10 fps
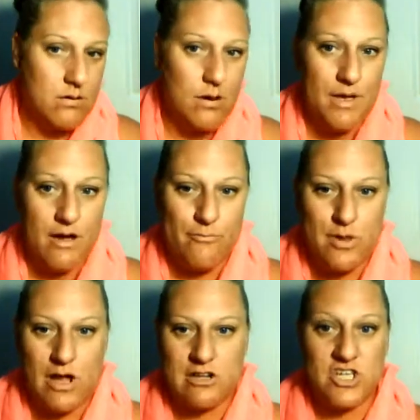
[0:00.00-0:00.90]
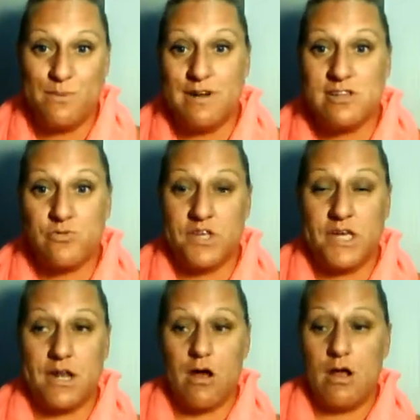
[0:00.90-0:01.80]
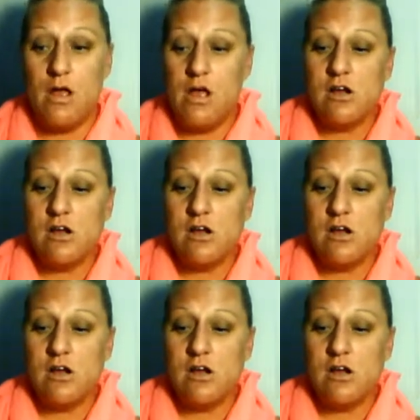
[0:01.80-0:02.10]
coming off blotchy but it's really not